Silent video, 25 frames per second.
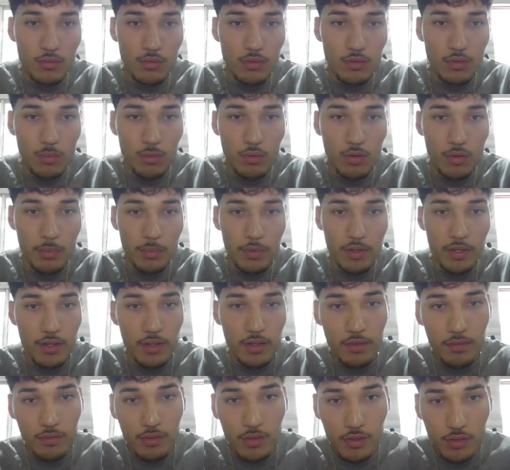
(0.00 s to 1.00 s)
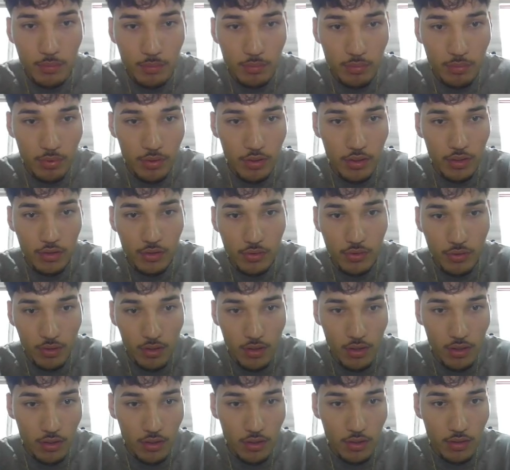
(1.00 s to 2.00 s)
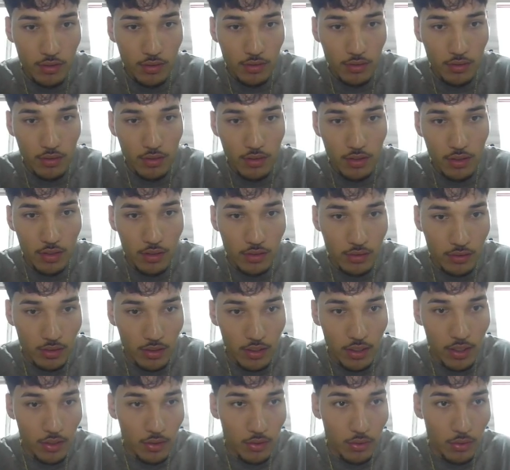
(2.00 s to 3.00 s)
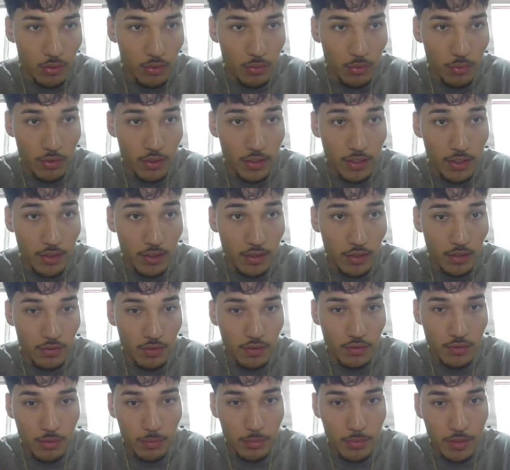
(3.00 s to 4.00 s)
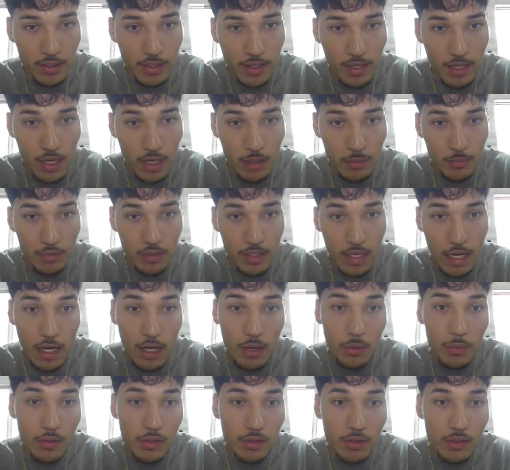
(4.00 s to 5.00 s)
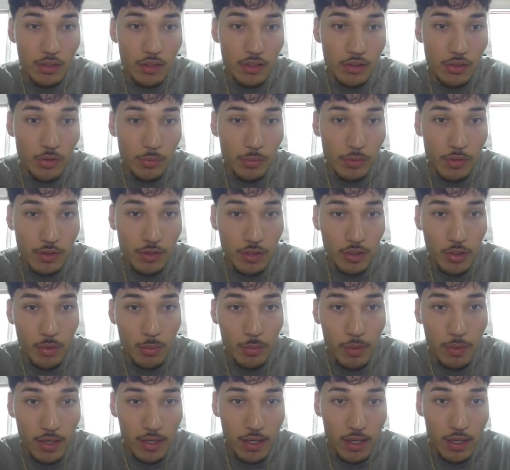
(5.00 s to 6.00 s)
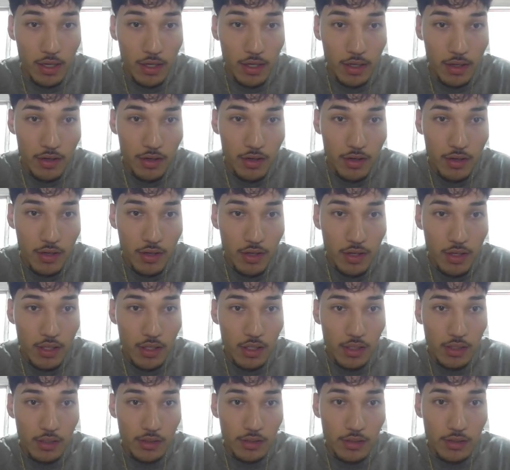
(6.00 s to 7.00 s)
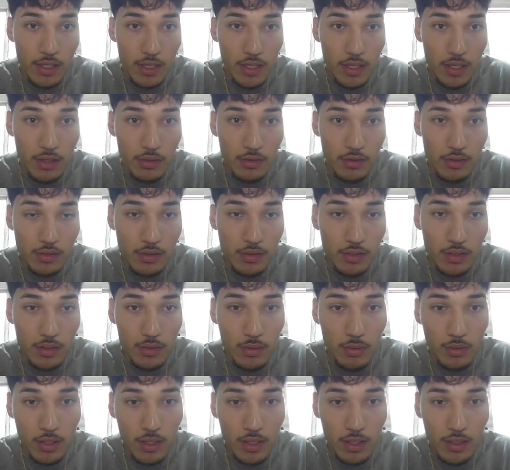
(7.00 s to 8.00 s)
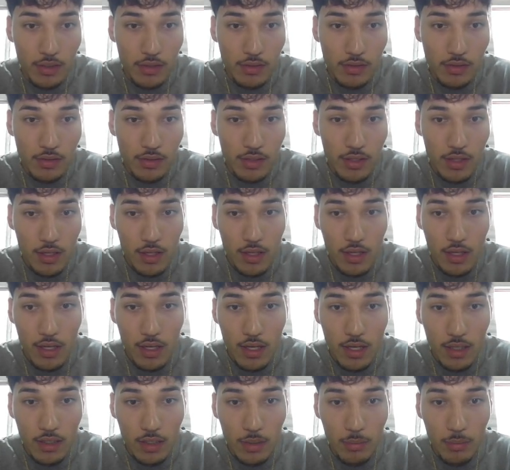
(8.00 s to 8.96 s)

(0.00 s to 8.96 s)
the 1-minute inverse pretty strong. I was all right, cool. We're in this 15-minute gap. Now I want to see distribution go back higher, take out these equal highs, and